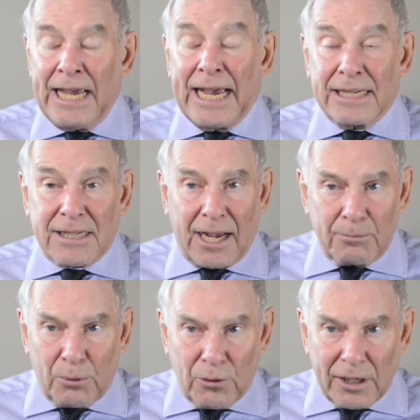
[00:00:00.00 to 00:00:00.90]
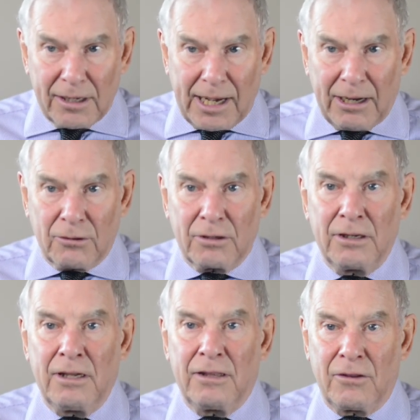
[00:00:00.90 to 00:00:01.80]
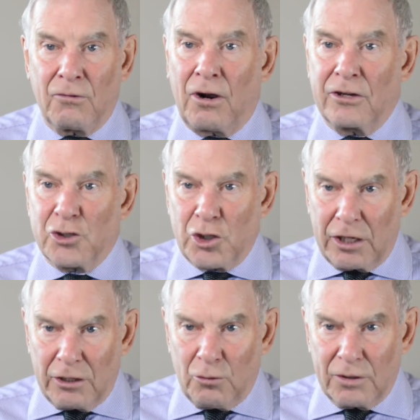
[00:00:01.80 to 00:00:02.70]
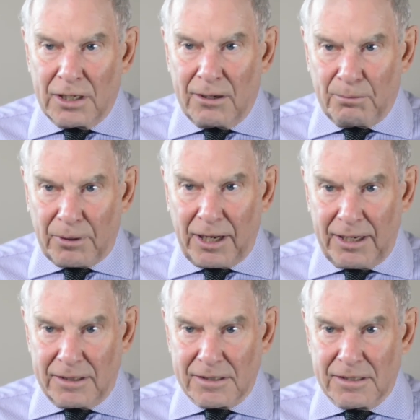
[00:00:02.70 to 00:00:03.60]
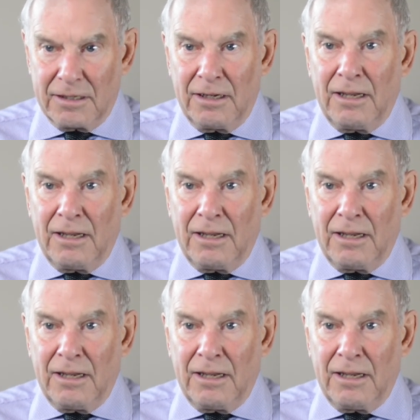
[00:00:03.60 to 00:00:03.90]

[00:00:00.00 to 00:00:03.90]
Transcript: As I pointed out, there are genuine complaints